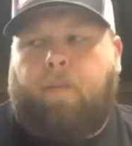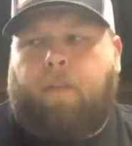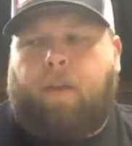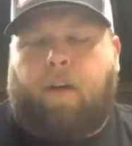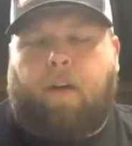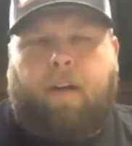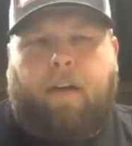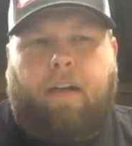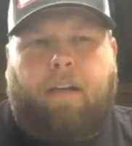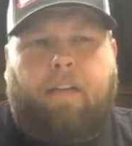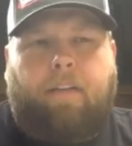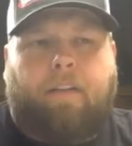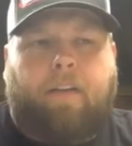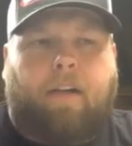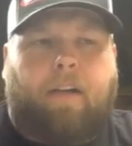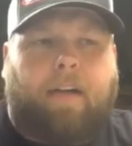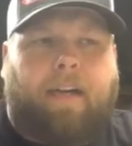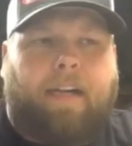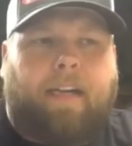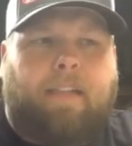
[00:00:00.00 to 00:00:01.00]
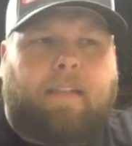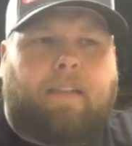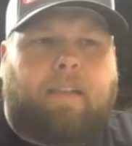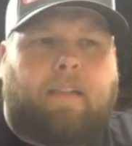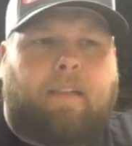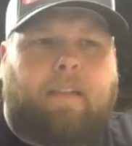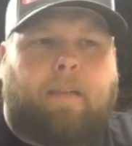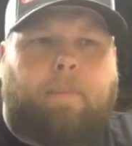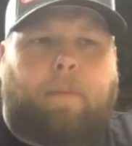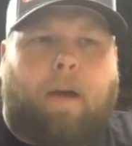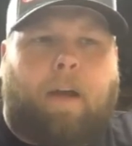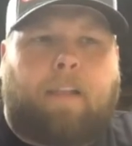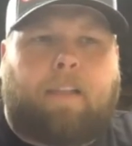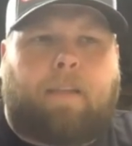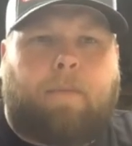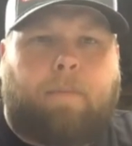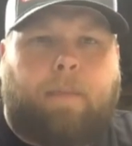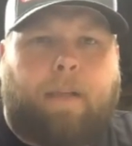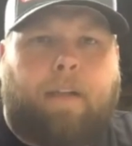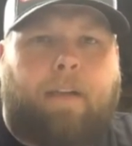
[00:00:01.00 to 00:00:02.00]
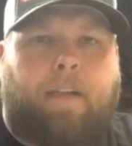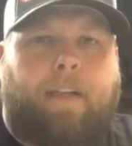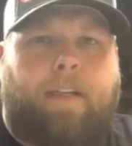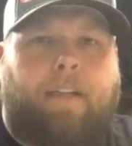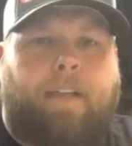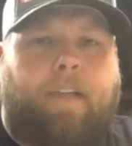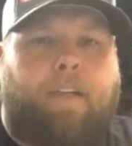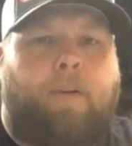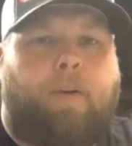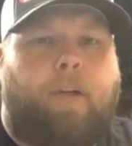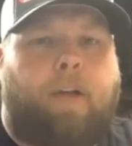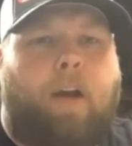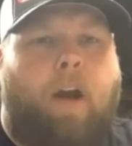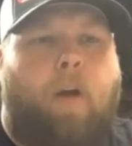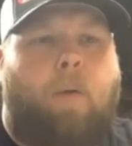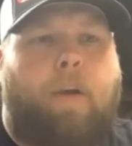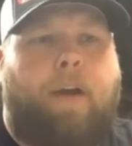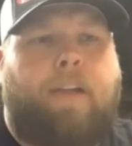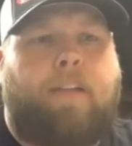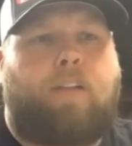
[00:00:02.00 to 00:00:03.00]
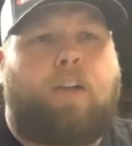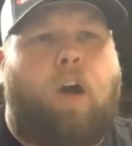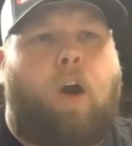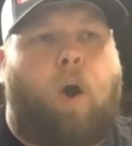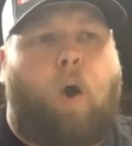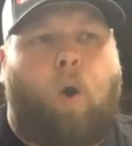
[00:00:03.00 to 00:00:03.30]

there is the possibility that you could always